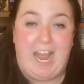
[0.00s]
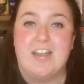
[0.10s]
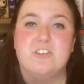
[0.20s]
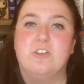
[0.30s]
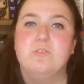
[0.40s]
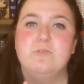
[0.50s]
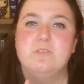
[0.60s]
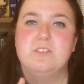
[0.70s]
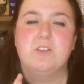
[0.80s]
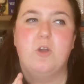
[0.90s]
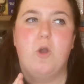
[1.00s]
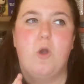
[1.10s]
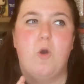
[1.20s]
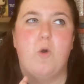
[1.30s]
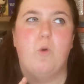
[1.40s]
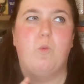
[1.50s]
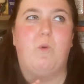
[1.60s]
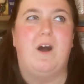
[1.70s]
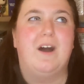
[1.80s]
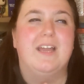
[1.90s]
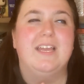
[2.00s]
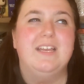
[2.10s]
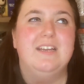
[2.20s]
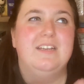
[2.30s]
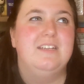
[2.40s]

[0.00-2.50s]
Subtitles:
and knows why